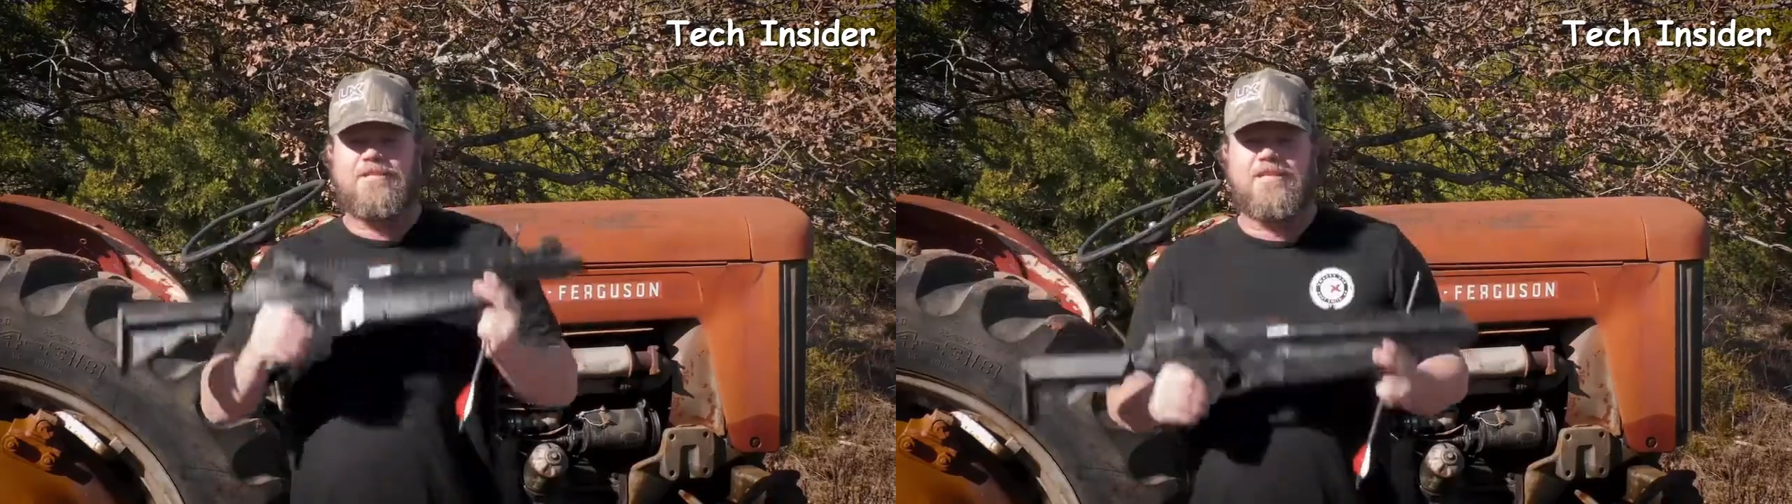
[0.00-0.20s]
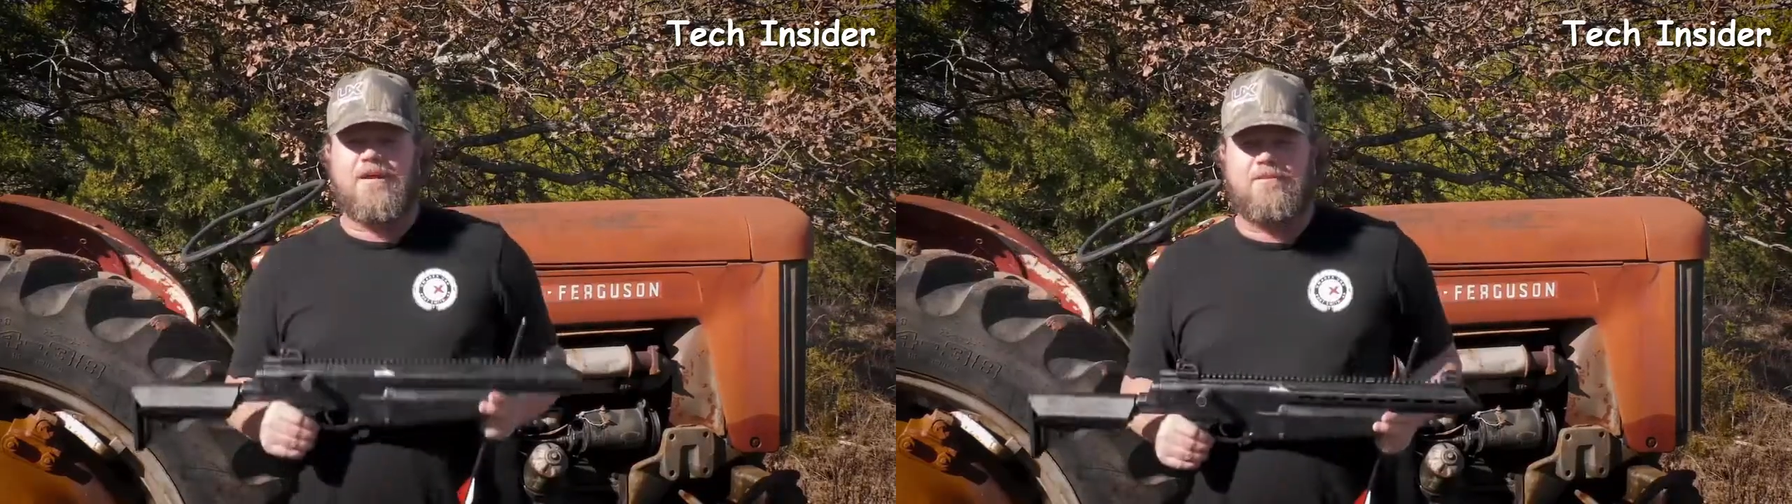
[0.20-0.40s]

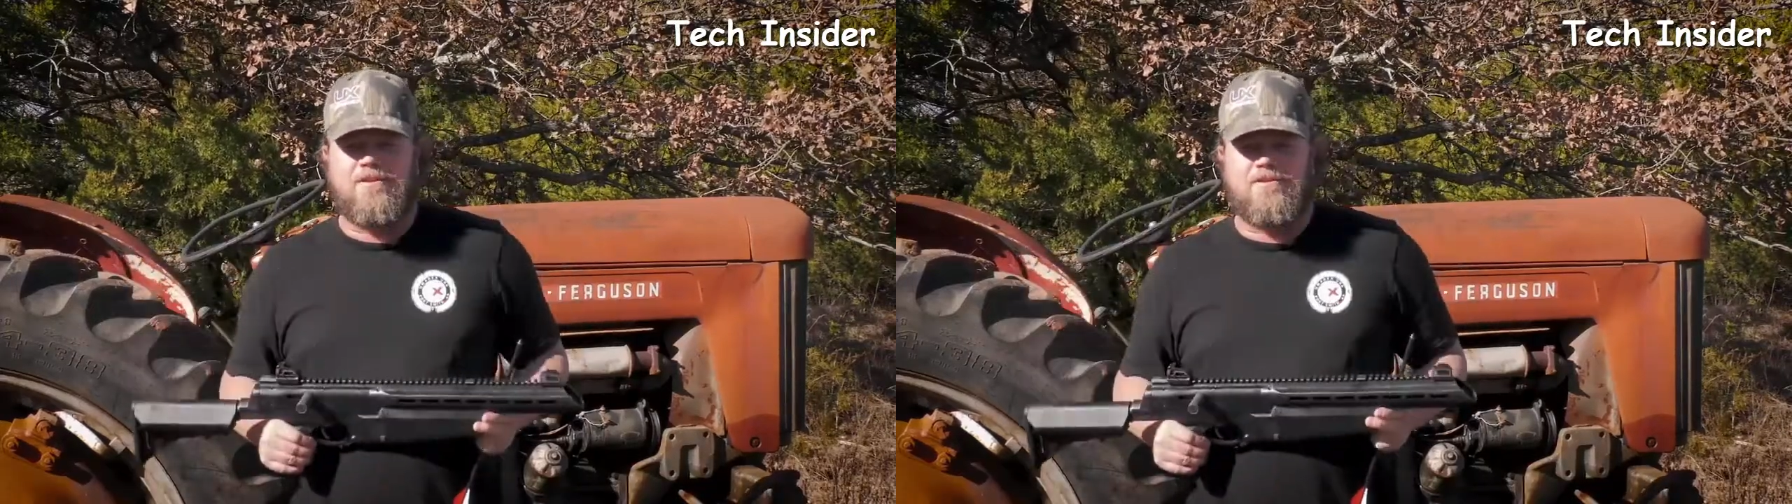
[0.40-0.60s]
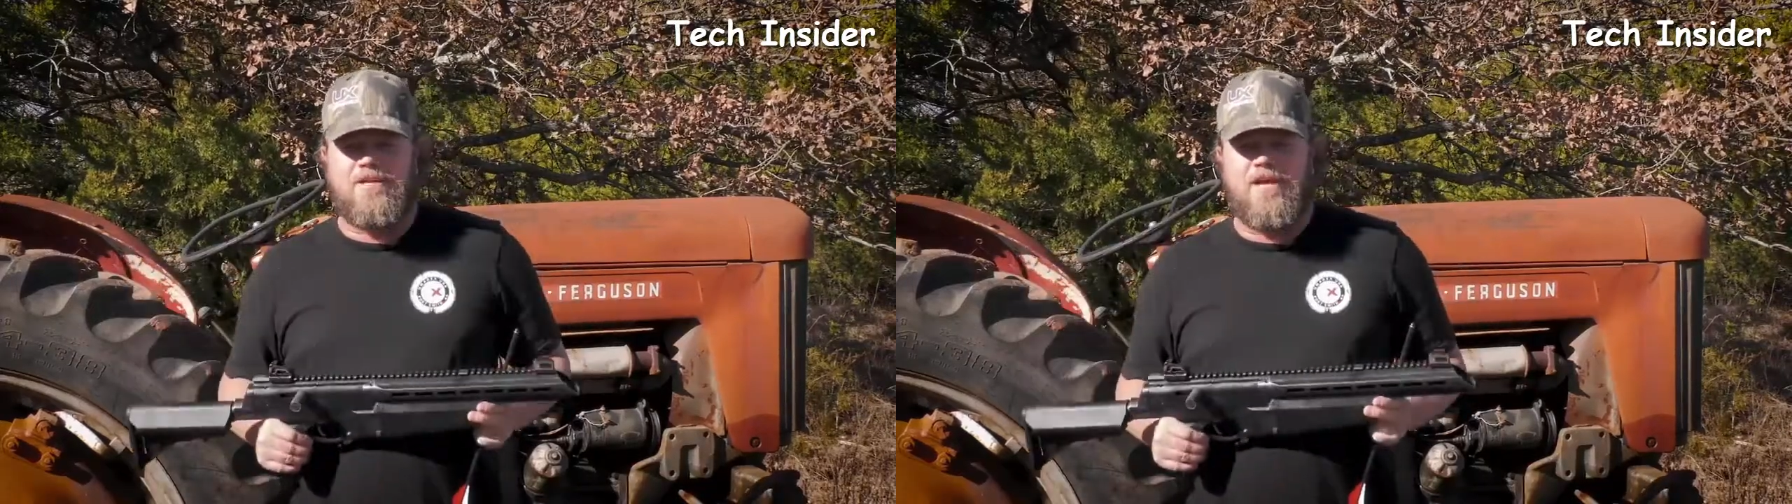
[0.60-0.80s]
we set up a
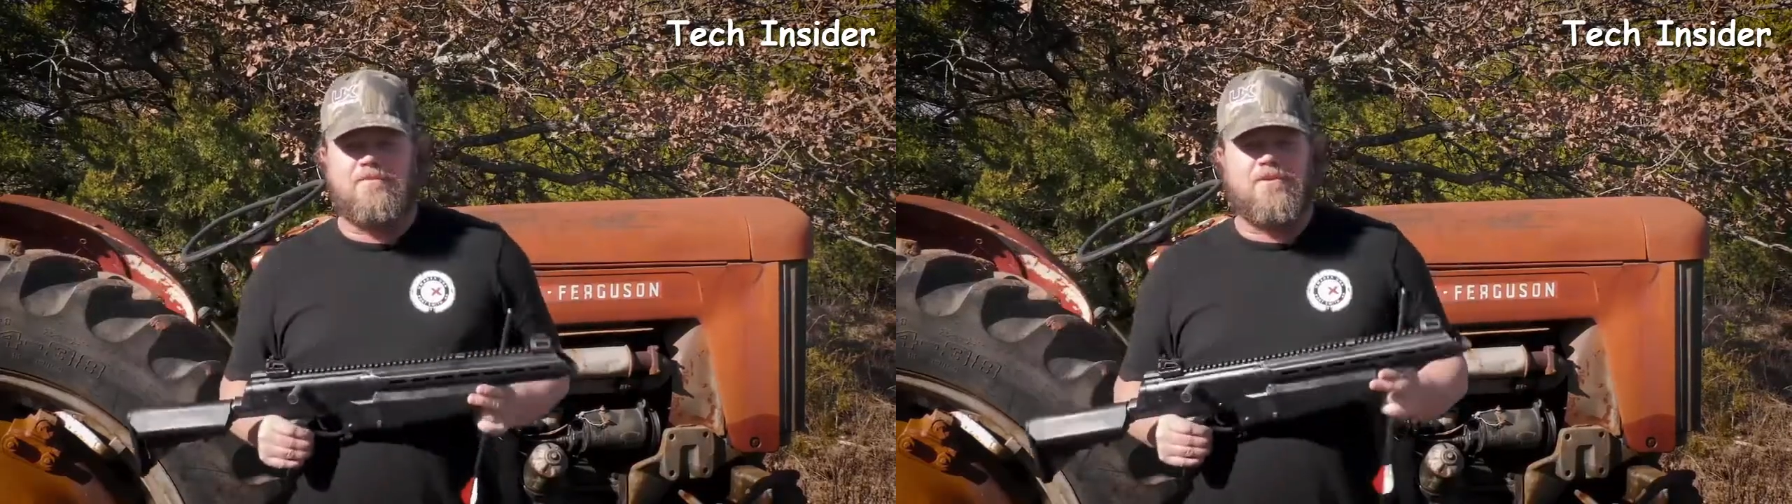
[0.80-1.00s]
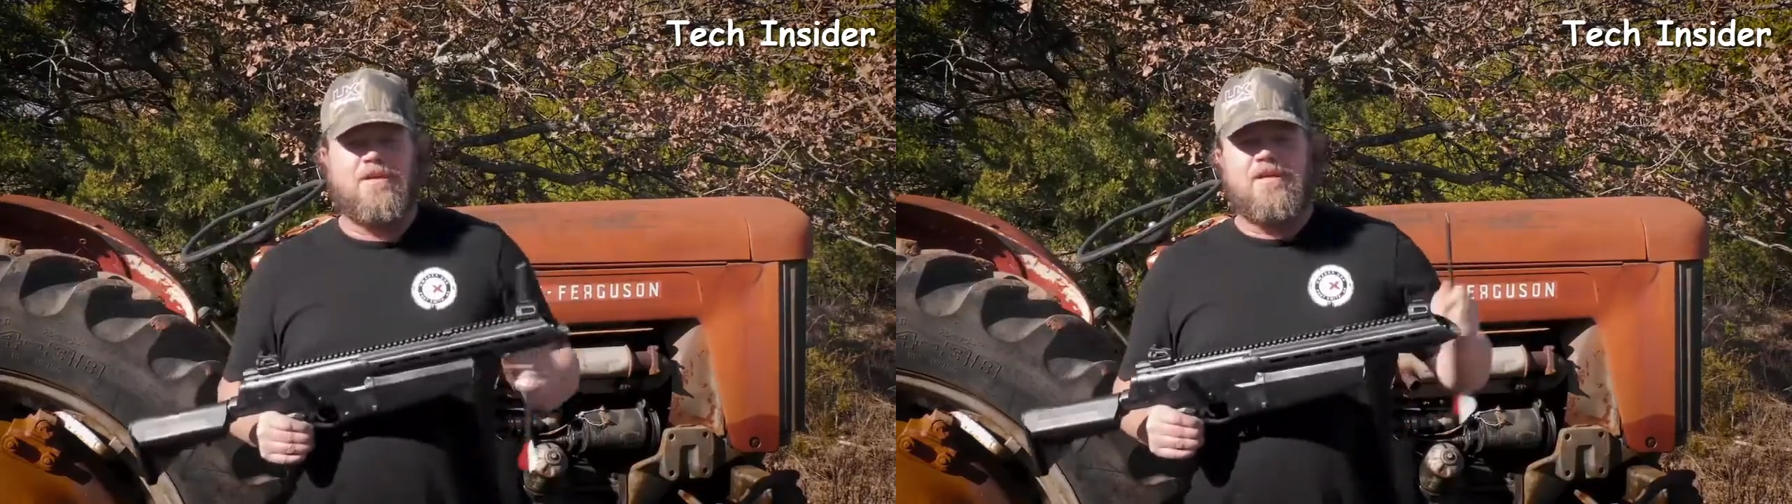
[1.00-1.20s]
little
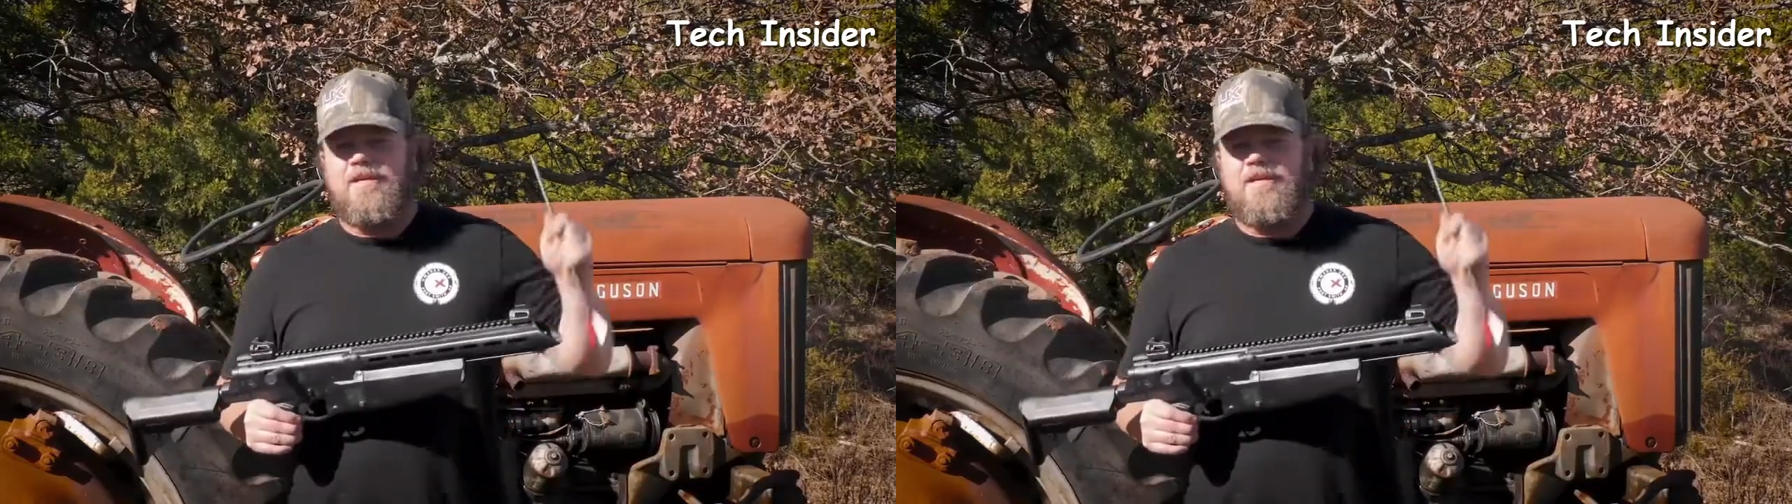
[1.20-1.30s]
table,